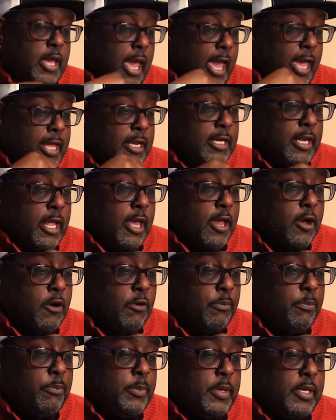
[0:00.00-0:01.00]
and it
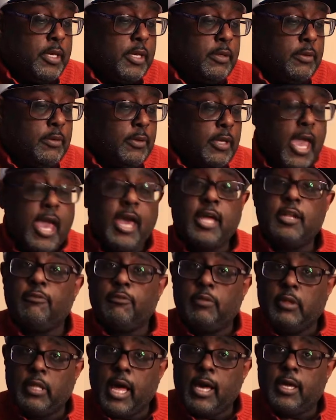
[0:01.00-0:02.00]
helped me kind of
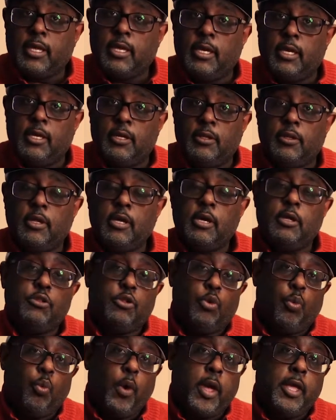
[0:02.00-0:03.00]
lock in the
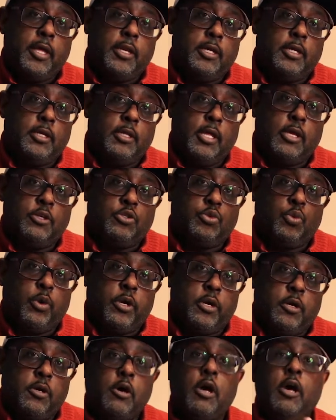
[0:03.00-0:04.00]
wedding as
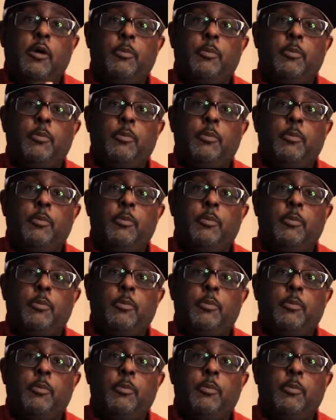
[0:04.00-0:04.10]
well,